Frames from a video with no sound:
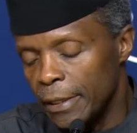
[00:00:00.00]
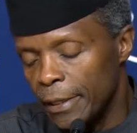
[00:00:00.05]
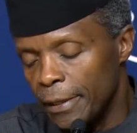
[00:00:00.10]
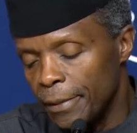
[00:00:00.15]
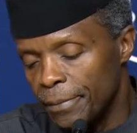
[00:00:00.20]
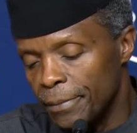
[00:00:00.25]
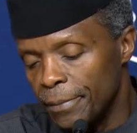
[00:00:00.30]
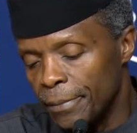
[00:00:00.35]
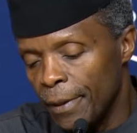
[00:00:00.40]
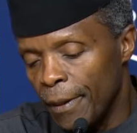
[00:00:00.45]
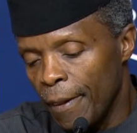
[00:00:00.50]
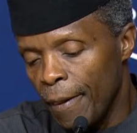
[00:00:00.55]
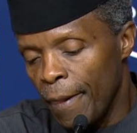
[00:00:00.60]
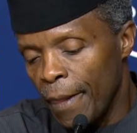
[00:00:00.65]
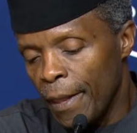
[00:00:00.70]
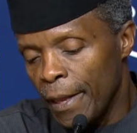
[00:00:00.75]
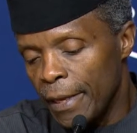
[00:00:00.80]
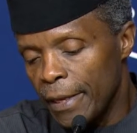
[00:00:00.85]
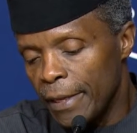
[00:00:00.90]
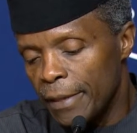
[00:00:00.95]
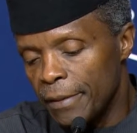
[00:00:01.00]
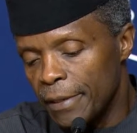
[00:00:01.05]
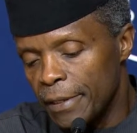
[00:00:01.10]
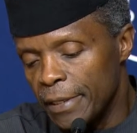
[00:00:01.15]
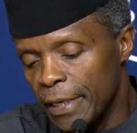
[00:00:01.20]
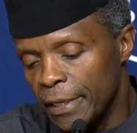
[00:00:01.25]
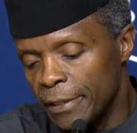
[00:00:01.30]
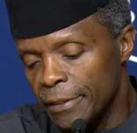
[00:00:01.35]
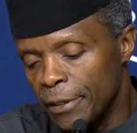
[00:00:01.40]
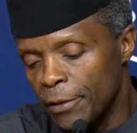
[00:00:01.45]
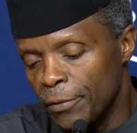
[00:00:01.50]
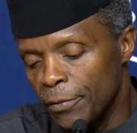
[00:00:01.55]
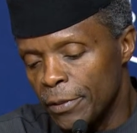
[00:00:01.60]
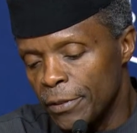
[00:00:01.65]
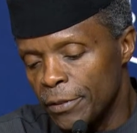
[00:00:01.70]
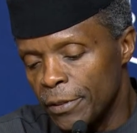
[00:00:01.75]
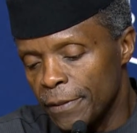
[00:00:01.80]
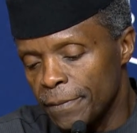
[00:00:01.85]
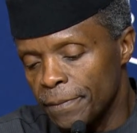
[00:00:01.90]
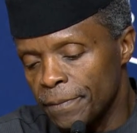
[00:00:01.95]
um, in the Delta
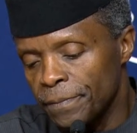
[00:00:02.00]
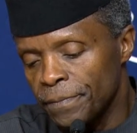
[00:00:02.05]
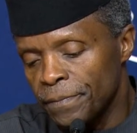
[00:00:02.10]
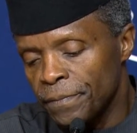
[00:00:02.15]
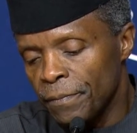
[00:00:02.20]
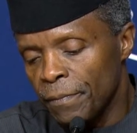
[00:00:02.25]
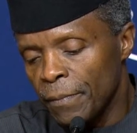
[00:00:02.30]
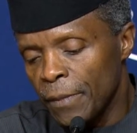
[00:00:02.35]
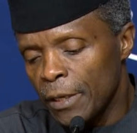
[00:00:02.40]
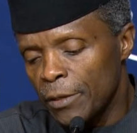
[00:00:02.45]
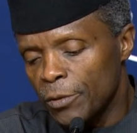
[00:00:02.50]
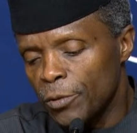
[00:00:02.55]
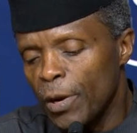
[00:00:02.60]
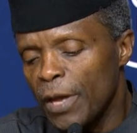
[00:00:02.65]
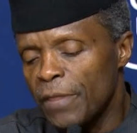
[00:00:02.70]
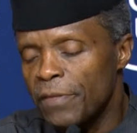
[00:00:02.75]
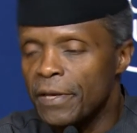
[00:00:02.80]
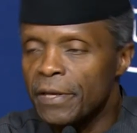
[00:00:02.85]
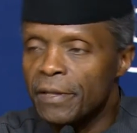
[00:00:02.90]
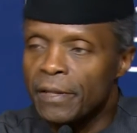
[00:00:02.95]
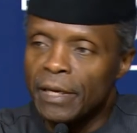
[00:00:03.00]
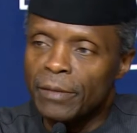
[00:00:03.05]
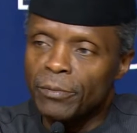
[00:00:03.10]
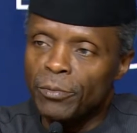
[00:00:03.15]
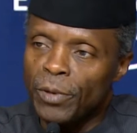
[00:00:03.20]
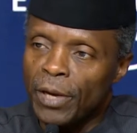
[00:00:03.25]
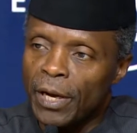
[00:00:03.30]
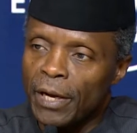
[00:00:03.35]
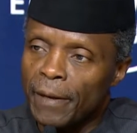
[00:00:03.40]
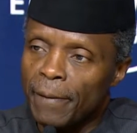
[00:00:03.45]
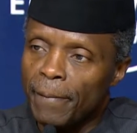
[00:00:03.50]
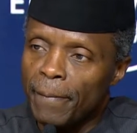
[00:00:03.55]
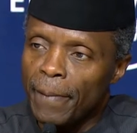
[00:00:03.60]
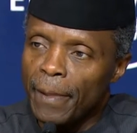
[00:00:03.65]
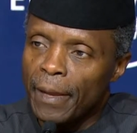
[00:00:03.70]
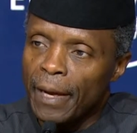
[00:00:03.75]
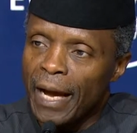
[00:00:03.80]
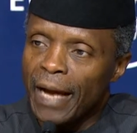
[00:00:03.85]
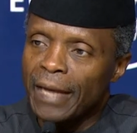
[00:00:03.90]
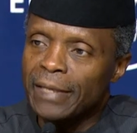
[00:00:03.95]
region. So I think that we're
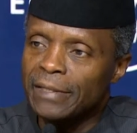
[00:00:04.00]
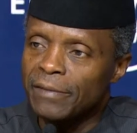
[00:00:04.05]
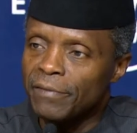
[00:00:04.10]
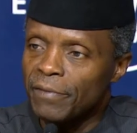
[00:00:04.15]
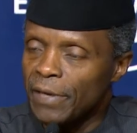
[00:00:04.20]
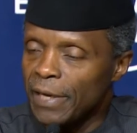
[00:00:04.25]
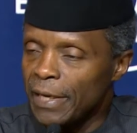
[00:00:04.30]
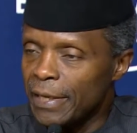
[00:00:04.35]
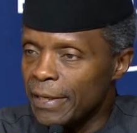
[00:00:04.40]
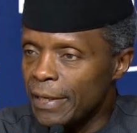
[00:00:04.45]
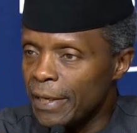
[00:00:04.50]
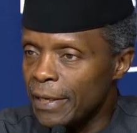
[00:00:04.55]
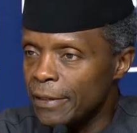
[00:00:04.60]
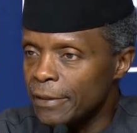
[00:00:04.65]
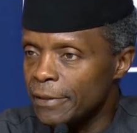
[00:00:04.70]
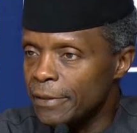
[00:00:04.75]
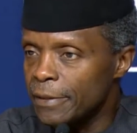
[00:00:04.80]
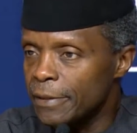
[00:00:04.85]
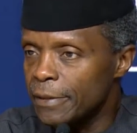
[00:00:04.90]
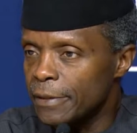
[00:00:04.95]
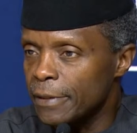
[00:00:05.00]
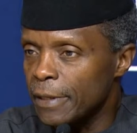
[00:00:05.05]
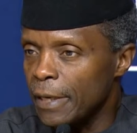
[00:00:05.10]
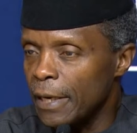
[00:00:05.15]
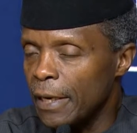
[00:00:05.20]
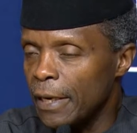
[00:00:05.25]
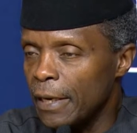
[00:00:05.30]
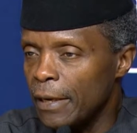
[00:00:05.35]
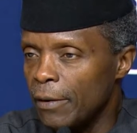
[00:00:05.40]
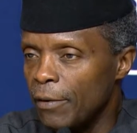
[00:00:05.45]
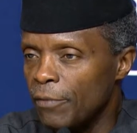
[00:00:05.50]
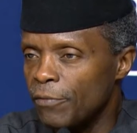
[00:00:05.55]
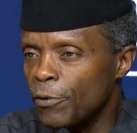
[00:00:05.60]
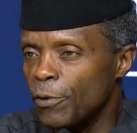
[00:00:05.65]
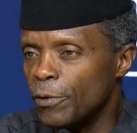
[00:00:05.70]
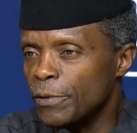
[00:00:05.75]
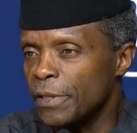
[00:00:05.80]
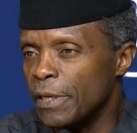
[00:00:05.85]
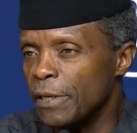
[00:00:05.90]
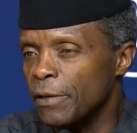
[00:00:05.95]
actively engaged. Uh, of
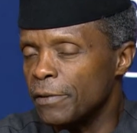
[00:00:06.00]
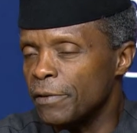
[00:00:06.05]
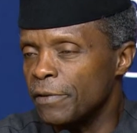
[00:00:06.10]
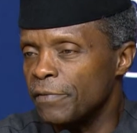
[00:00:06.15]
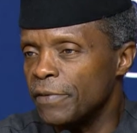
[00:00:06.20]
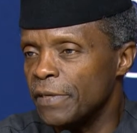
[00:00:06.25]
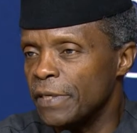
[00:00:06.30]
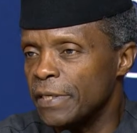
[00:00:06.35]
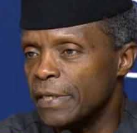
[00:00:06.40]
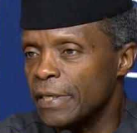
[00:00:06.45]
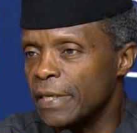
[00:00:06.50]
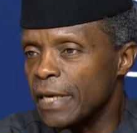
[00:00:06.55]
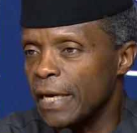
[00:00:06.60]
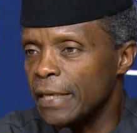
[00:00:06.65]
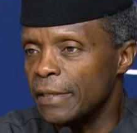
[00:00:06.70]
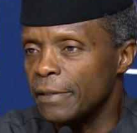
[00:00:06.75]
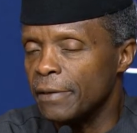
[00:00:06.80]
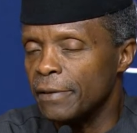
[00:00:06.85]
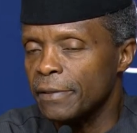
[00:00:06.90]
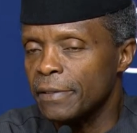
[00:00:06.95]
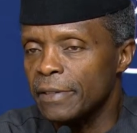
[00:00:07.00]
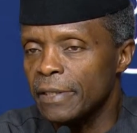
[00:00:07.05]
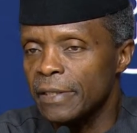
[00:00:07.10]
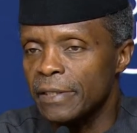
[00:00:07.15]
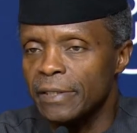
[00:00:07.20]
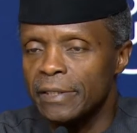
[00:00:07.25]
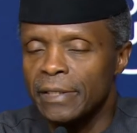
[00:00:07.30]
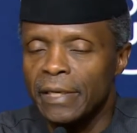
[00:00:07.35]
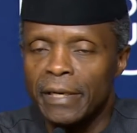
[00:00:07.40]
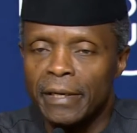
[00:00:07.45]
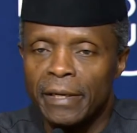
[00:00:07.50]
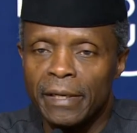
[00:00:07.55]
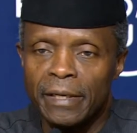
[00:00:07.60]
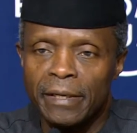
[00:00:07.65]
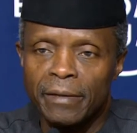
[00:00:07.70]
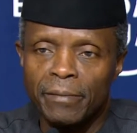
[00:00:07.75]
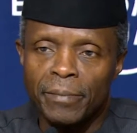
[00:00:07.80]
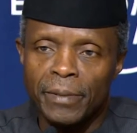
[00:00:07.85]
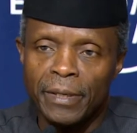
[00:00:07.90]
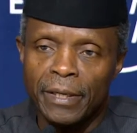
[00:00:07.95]
course, a lot of it cannot
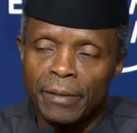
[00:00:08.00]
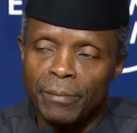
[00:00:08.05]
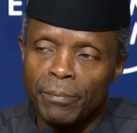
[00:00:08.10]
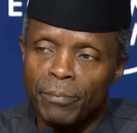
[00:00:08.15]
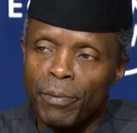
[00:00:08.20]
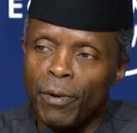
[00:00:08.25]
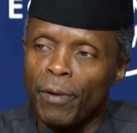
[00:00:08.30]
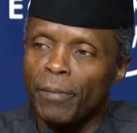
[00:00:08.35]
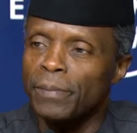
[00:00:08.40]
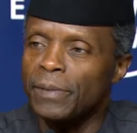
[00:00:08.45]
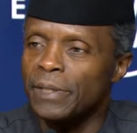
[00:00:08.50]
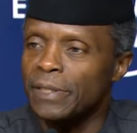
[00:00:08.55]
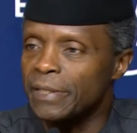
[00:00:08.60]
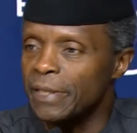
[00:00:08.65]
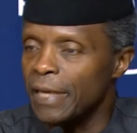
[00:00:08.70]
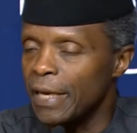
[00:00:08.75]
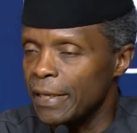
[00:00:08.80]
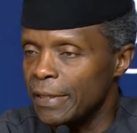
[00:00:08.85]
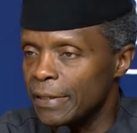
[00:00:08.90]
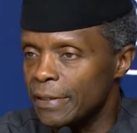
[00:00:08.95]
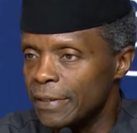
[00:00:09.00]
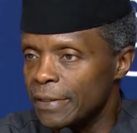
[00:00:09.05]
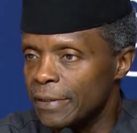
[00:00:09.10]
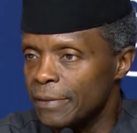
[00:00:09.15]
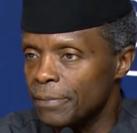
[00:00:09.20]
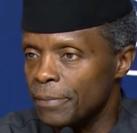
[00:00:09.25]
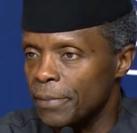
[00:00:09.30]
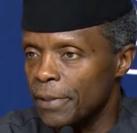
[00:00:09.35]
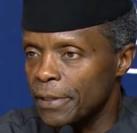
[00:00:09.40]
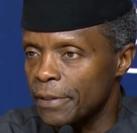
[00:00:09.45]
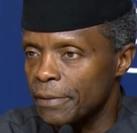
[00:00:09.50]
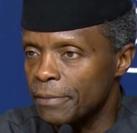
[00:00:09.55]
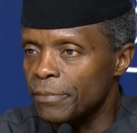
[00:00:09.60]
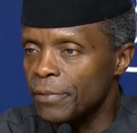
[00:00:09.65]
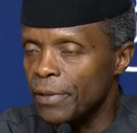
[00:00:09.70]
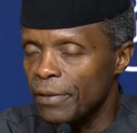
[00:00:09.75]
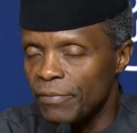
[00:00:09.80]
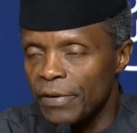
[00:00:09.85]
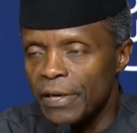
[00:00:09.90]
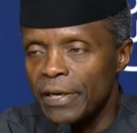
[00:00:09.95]
necessarily be publicized, but
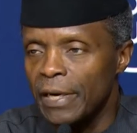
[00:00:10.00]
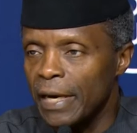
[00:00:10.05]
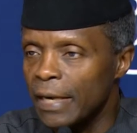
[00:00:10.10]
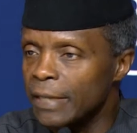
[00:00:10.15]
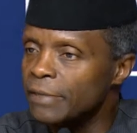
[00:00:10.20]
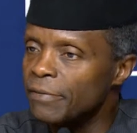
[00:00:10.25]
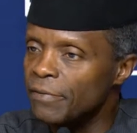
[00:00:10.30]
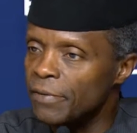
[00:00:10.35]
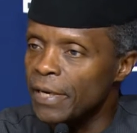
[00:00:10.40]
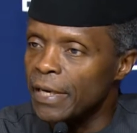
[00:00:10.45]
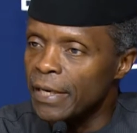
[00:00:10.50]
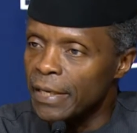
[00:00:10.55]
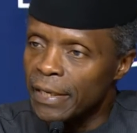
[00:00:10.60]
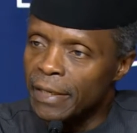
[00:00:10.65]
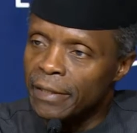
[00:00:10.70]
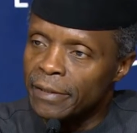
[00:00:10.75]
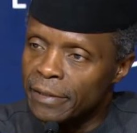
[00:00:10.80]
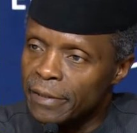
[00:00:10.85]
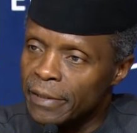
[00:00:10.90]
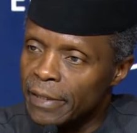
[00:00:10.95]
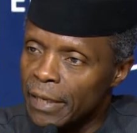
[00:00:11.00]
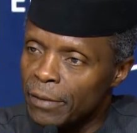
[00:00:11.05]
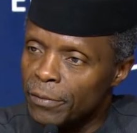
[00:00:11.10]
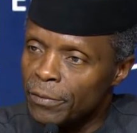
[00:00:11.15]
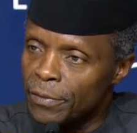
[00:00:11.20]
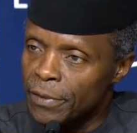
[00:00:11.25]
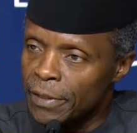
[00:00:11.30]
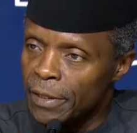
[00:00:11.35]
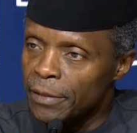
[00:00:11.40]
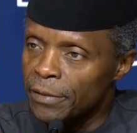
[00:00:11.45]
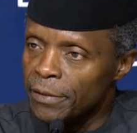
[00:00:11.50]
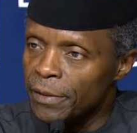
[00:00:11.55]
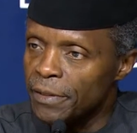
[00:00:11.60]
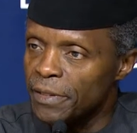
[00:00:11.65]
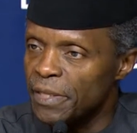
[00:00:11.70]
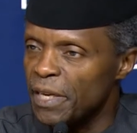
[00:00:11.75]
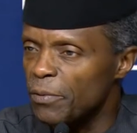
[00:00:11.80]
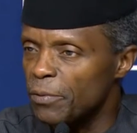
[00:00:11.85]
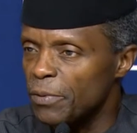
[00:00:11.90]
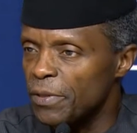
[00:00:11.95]
we're very actively engaged in
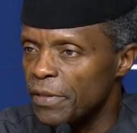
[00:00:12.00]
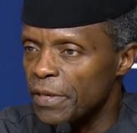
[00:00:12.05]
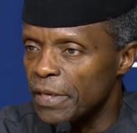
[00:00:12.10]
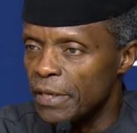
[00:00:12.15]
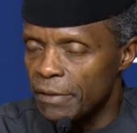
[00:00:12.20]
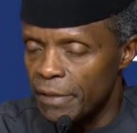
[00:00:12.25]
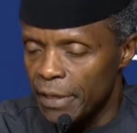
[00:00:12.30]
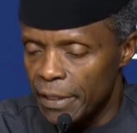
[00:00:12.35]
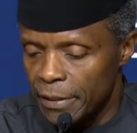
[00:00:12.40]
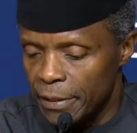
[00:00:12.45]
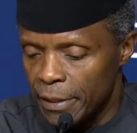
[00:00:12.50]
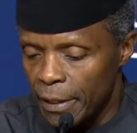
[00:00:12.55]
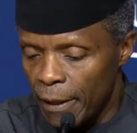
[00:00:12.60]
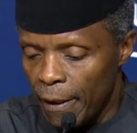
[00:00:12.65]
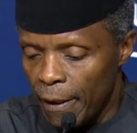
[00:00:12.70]
negotiations, and we think that,